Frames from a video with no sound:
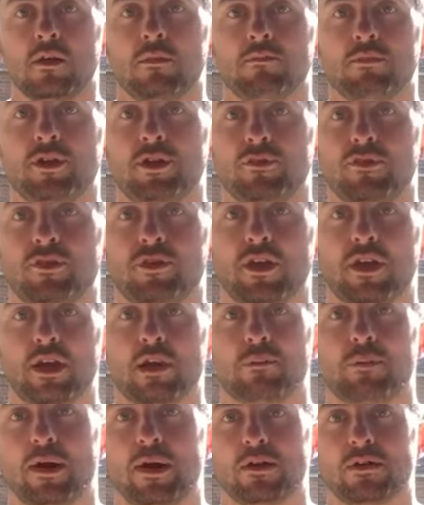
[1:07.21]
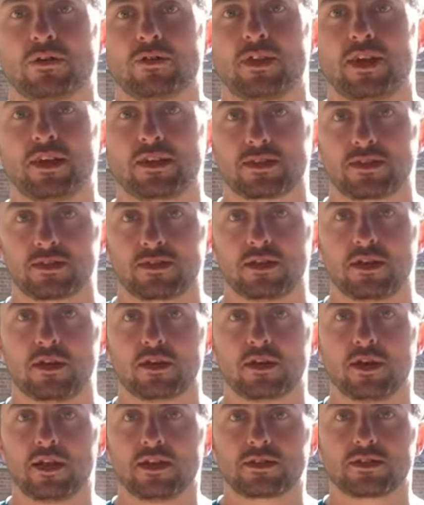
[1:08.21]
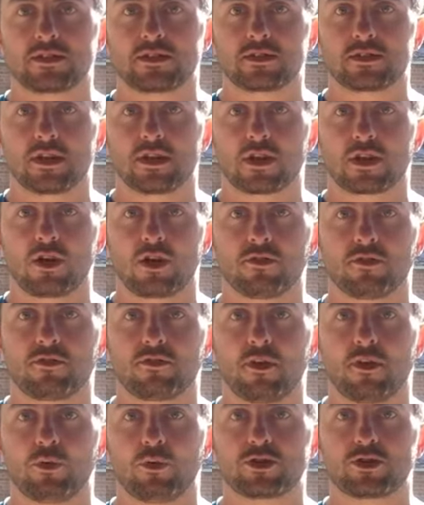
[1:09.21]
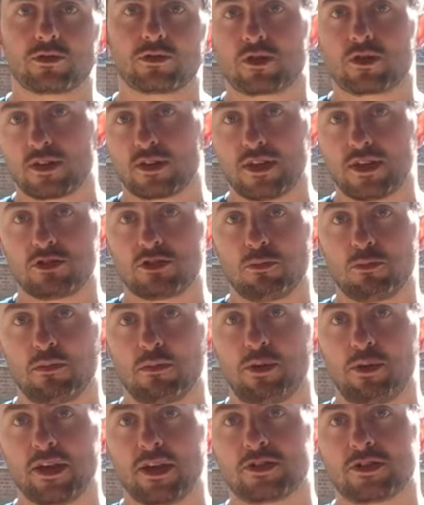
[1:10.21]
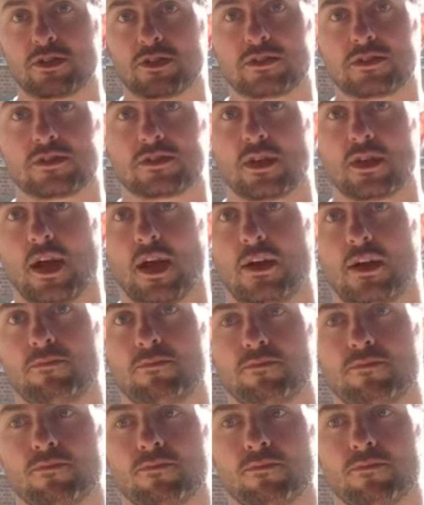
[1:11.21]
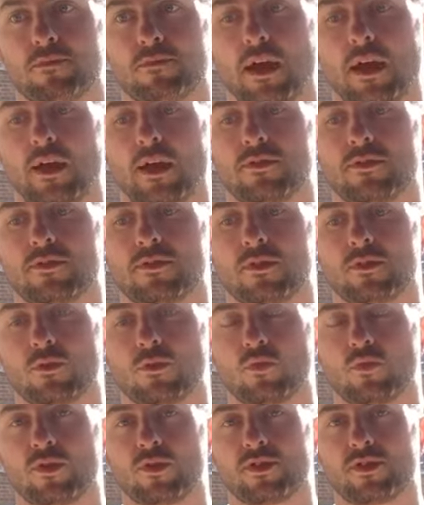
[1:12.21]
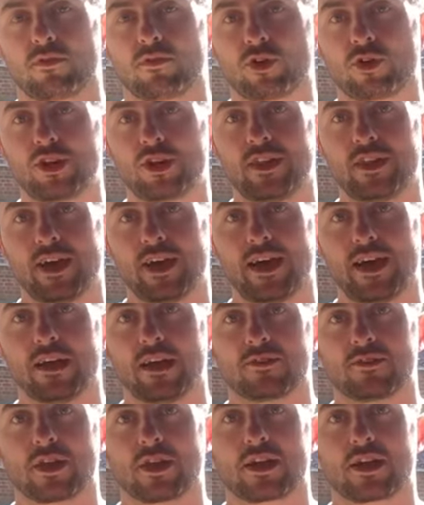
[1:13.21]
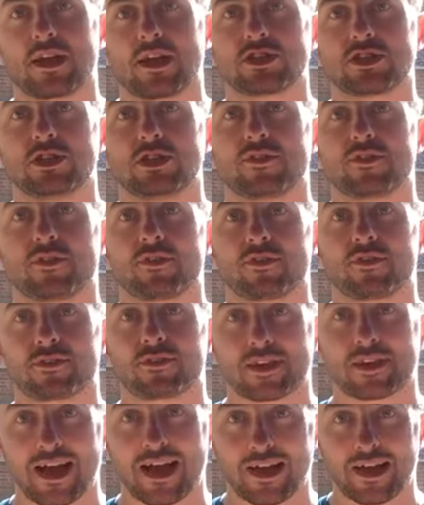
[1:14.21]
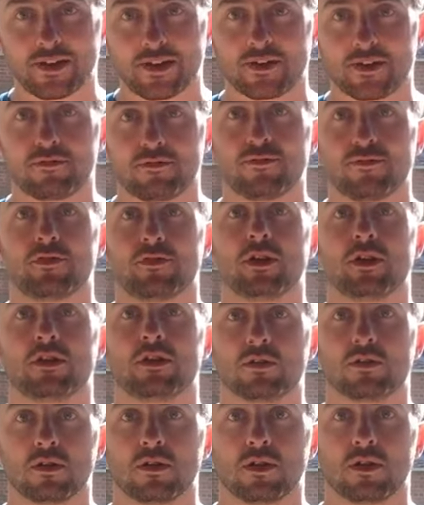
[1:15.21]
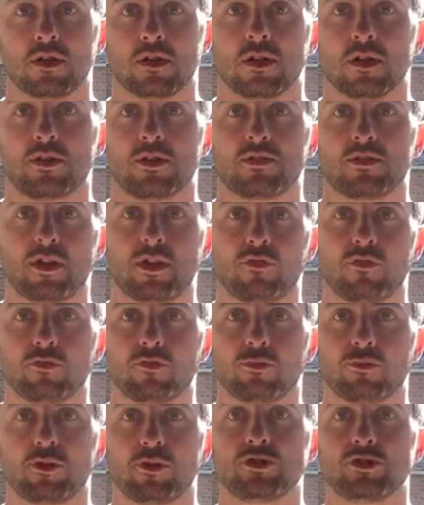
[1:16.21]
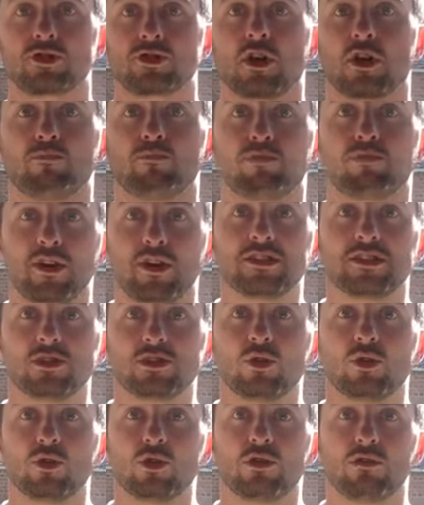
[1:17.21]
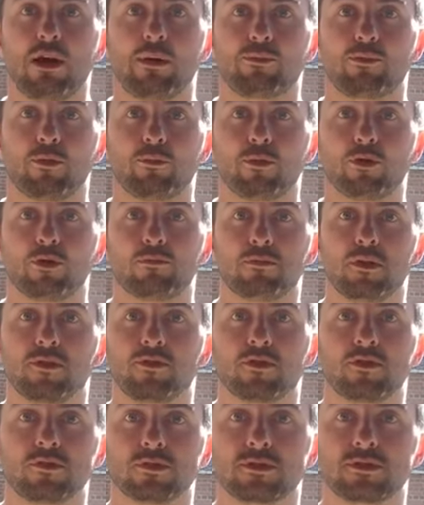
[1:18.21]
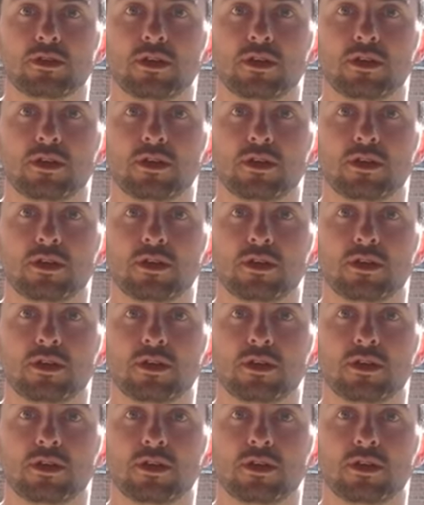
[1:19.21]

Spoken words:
But if you think about this, it's a concept which I teach my patients, and once they've got it in their heads, they can actually understand and feel the difference between just bracing all your abdominal muscles